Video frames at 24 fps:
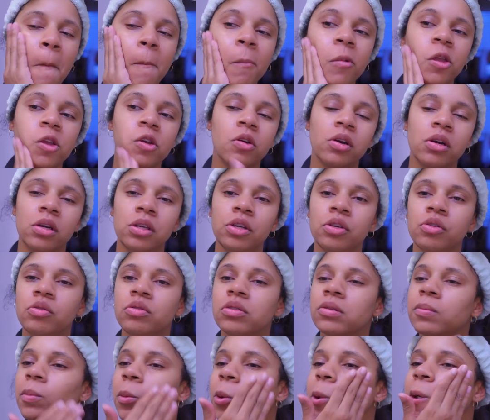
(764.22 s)
You could
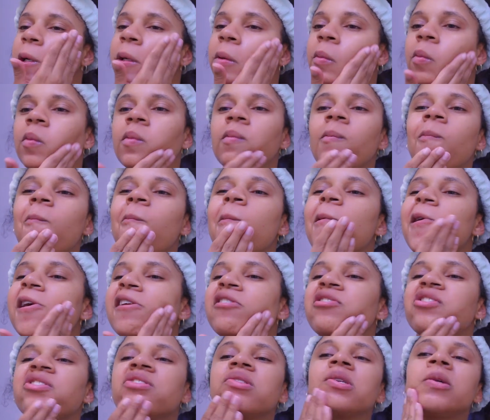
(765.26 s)
use more than one
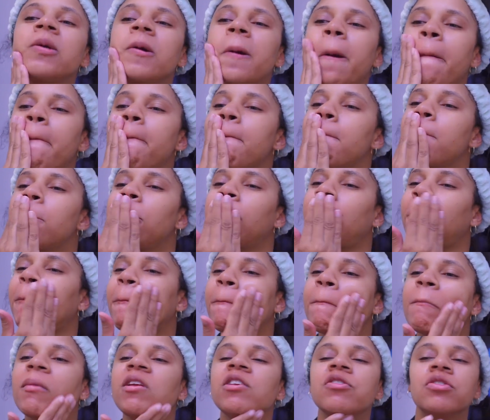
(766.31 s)
serum.
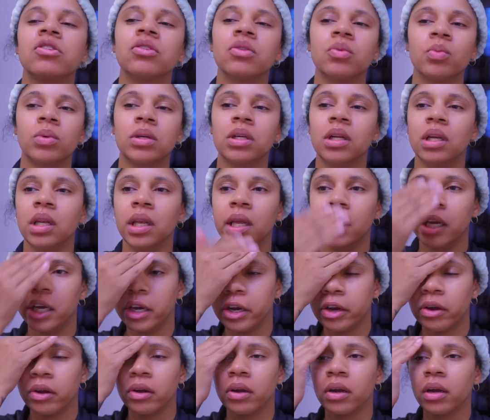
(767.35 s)
You just want to
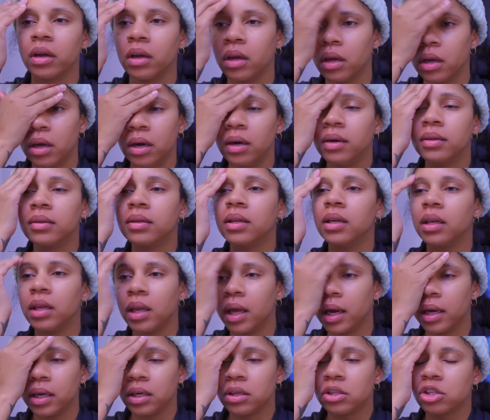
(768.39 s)
layer the
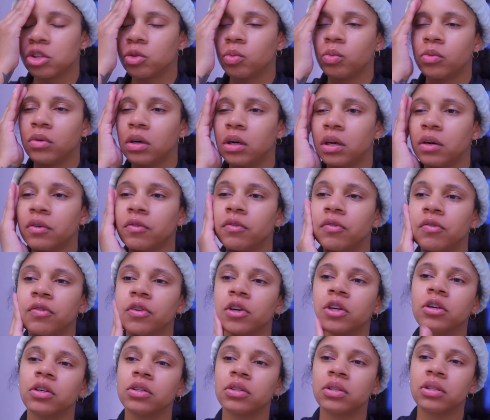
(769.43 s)
lightest one
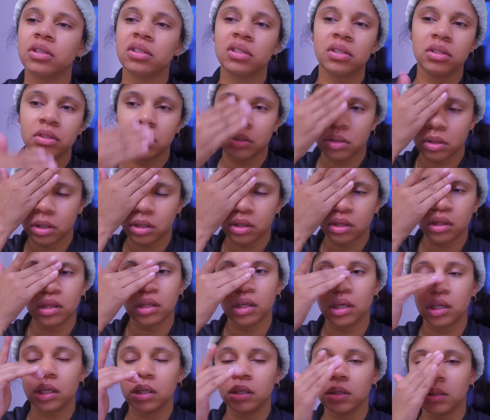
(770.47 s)
first to the
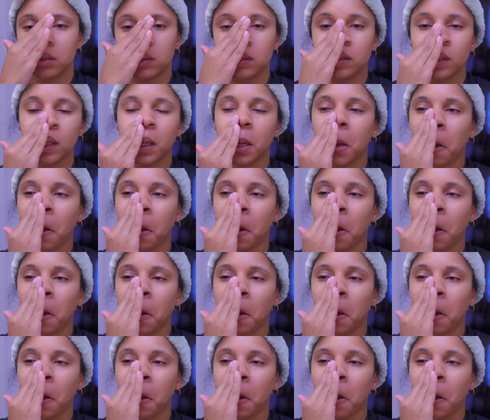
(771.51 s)
thickest.